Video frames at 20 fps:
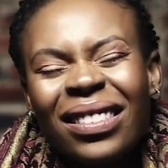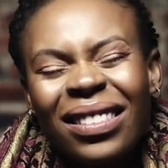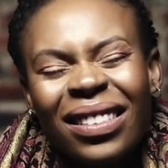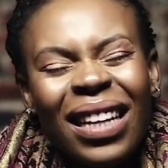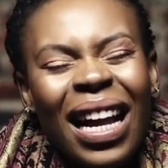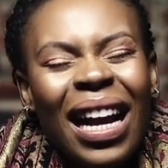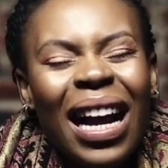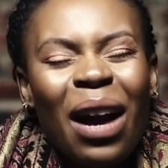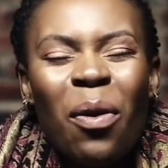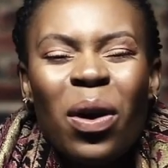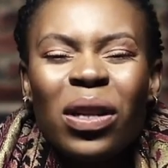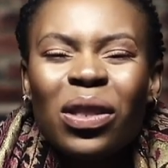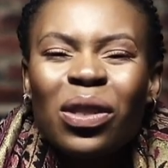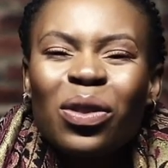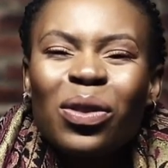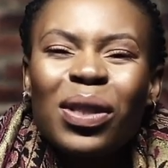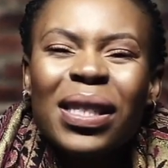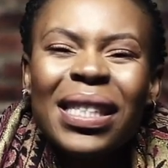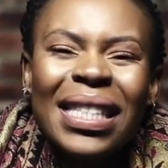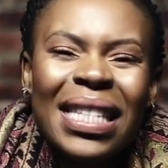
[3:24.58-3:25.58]
I wanted
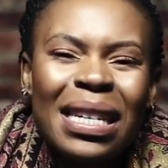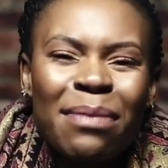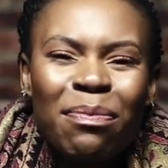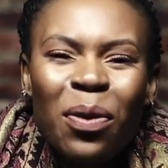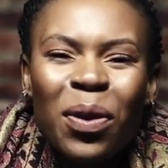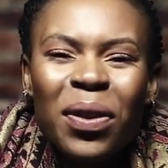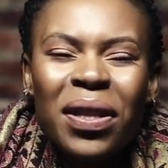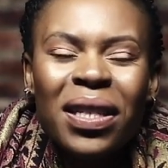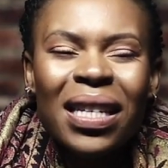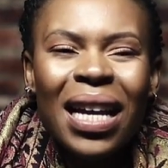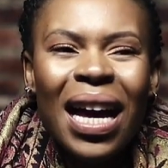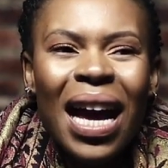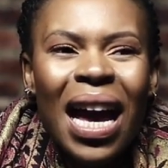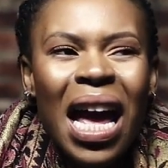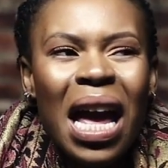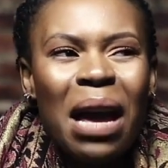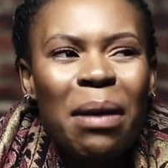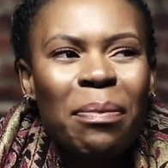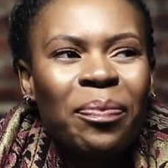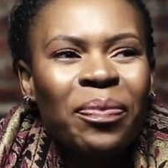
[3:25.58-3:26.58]
to sleep all the
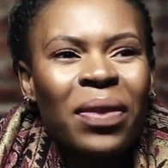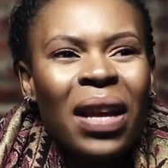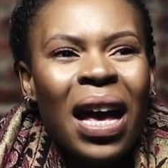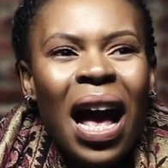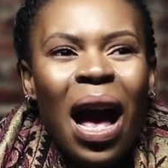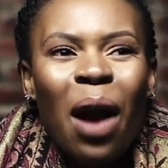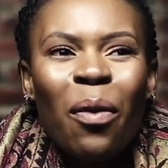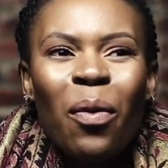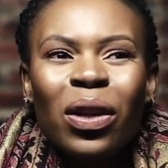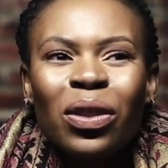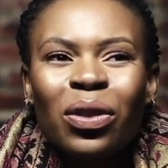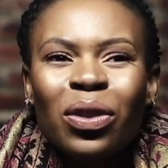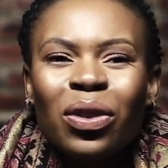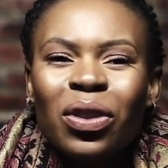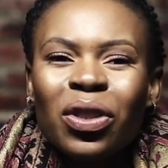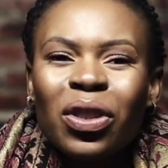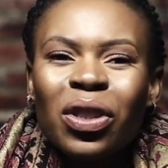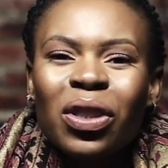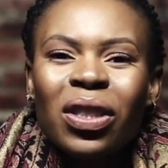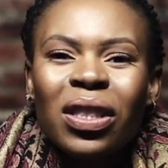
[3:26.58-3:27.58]
time. I wanted
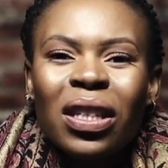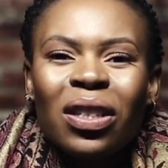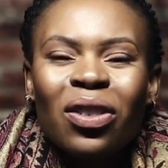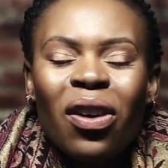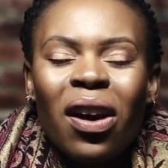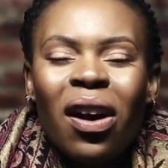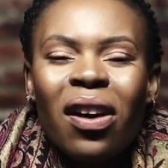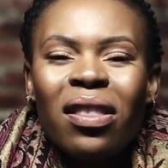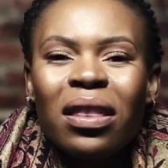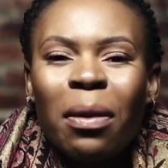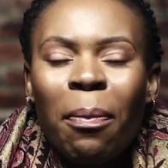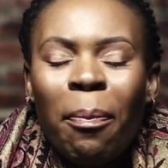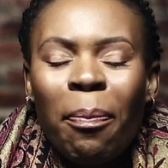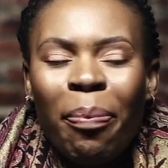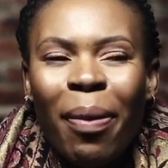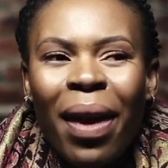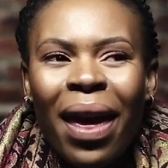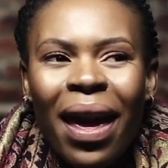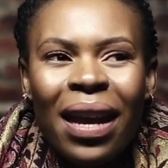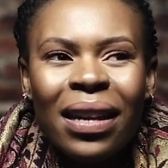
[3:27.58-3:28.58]
to just sit on the
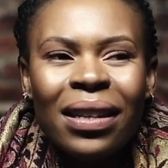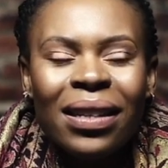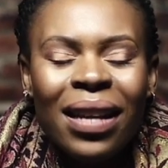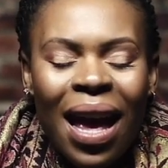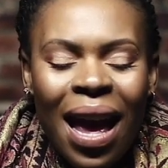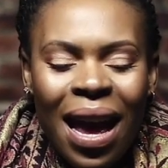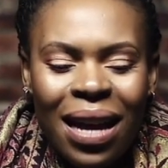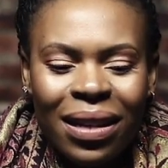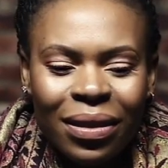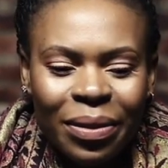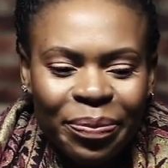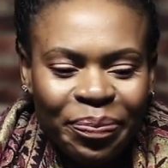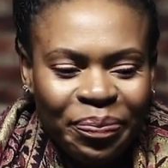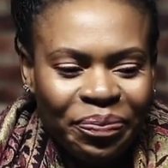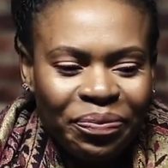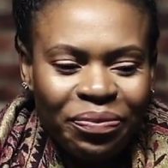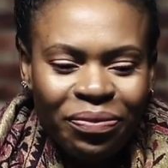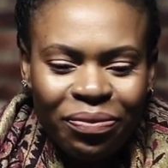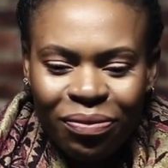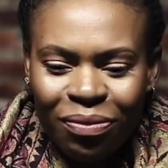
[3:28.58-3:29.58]
bed and
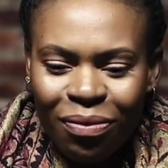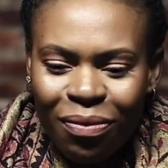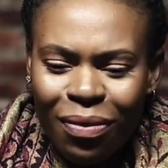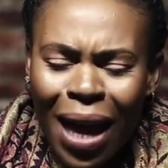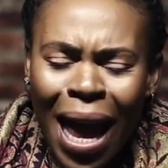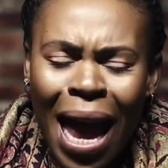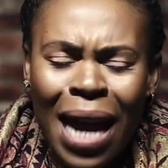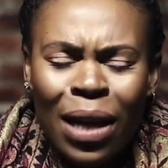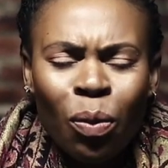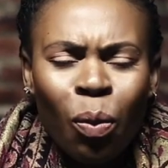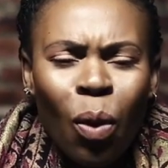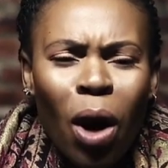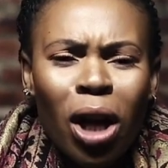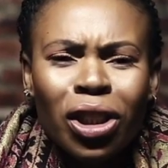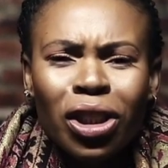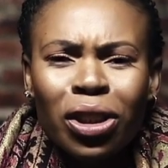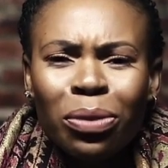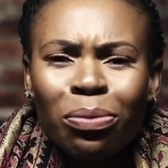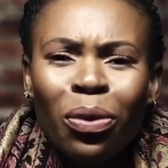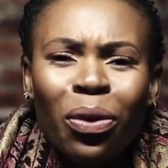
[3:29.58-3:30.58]

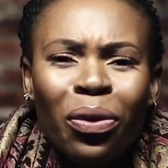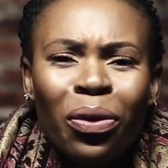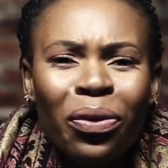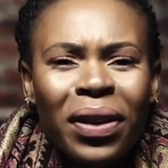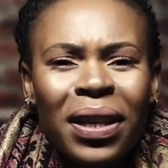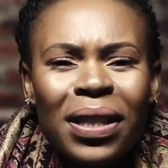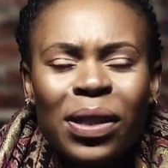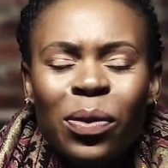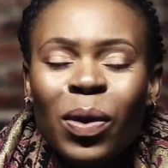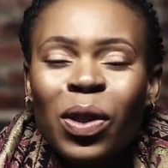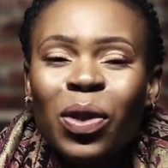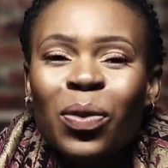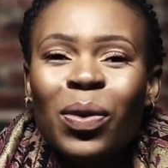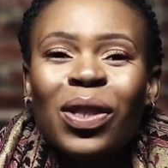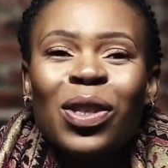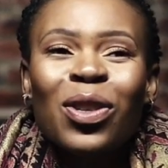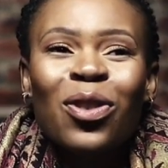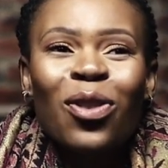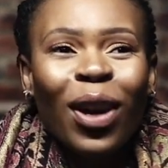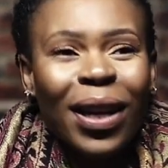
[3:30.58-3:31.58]
watch movies, which
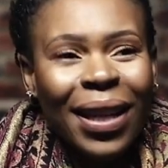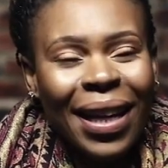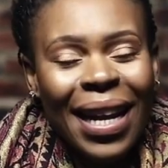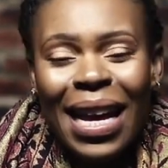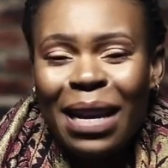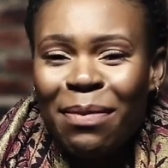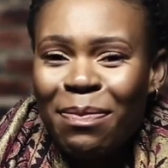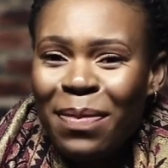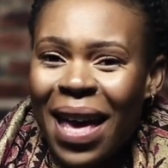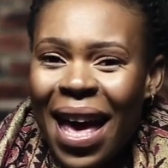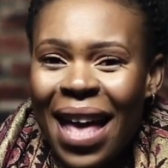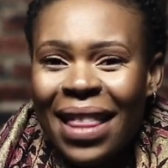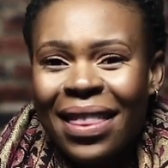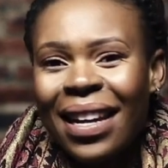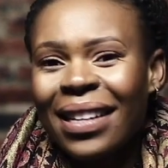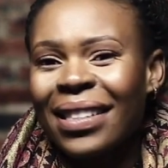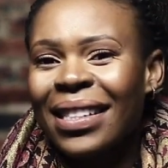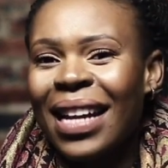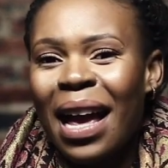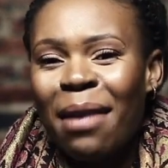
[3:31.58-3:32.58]
was not like me at
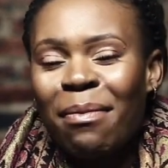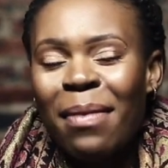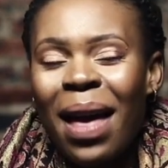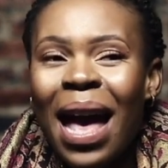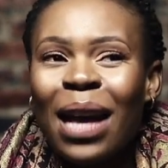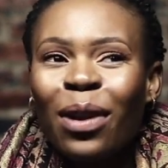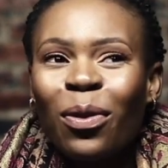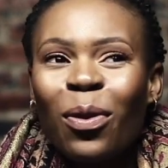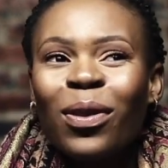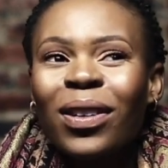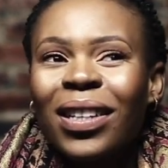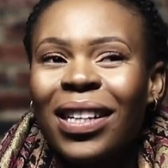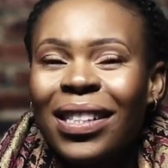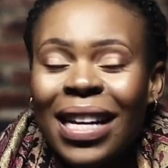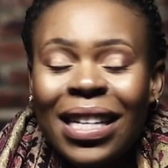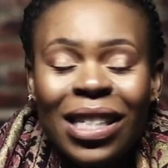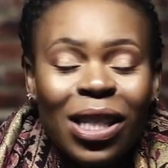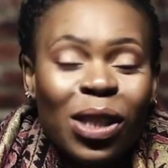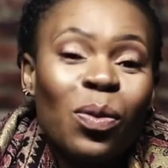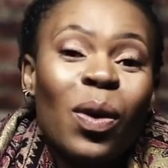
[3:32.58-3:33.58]
that time at all, because
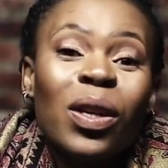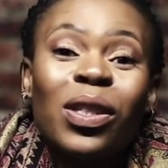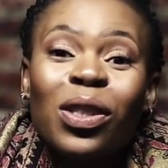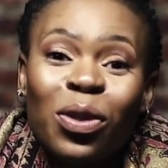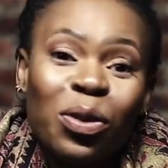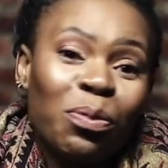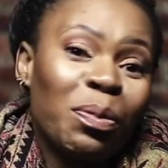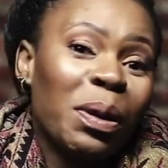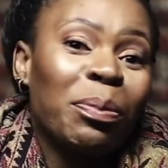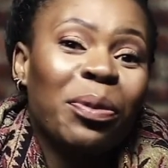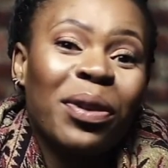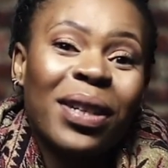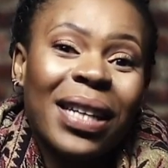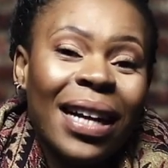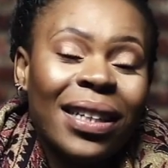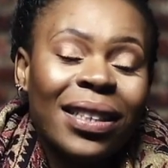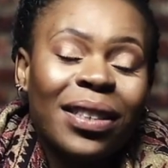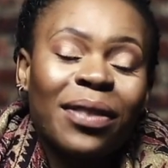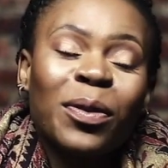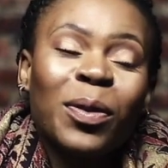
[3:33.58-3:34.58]
I just wanted to be
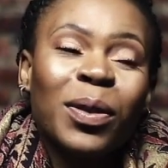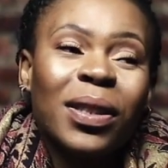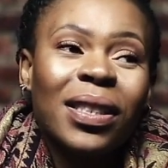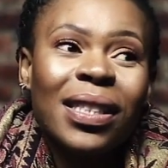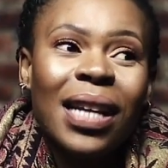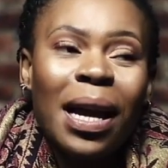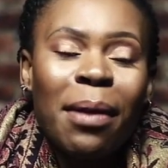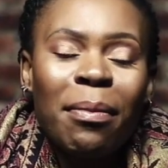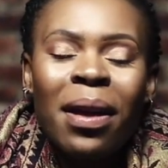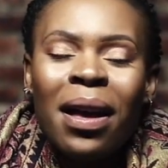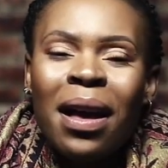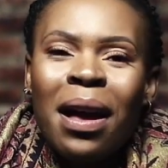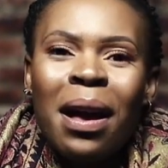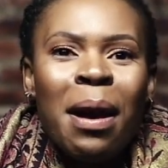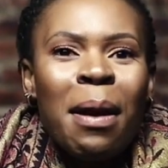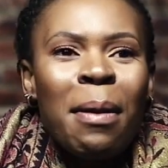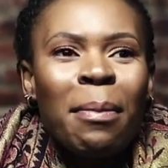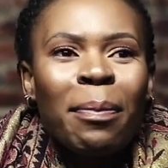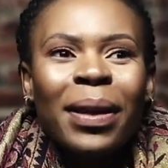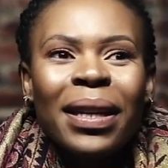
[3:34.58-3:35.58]
productive all the time.
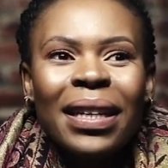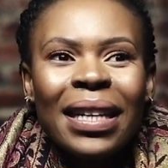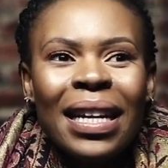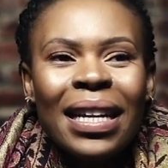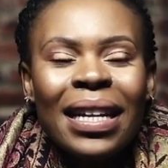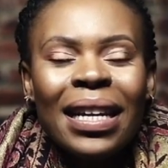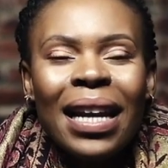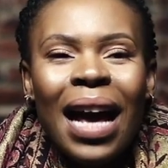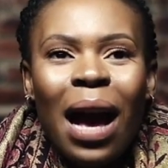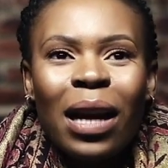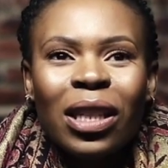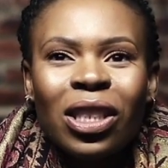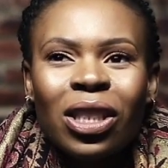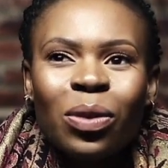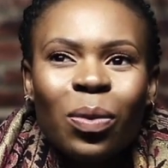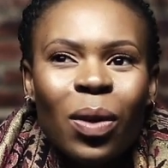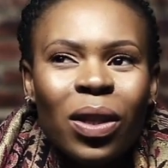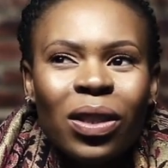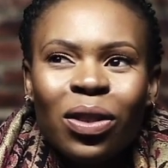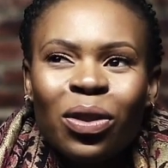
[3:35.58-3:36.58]
But I just
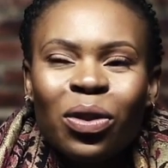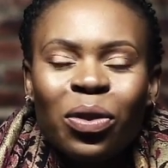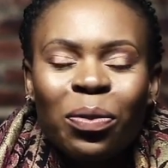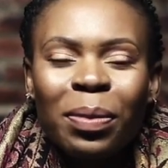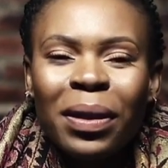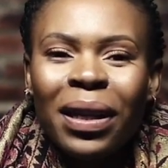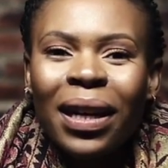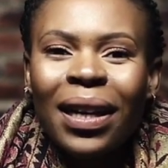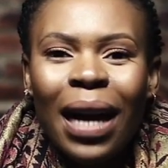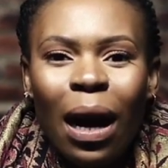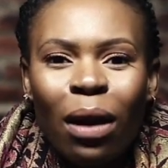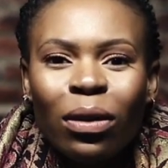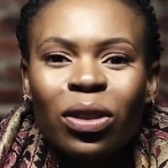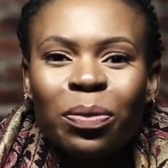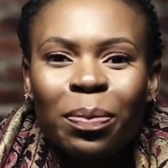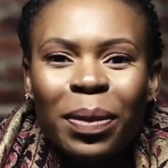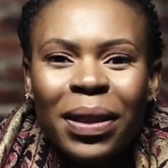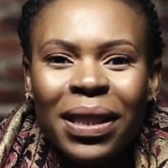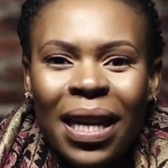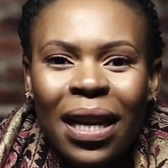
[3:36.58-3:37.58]
wanted to be a couch
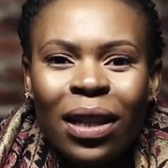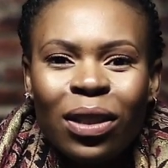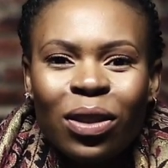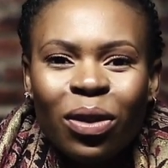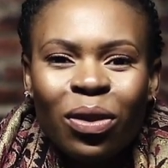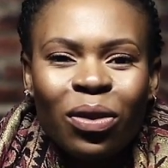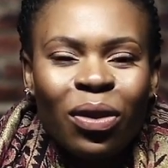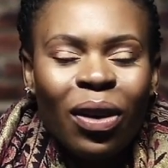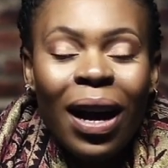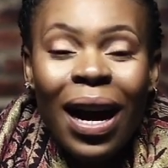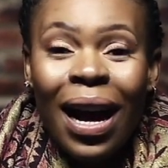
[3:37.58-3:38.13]
potato.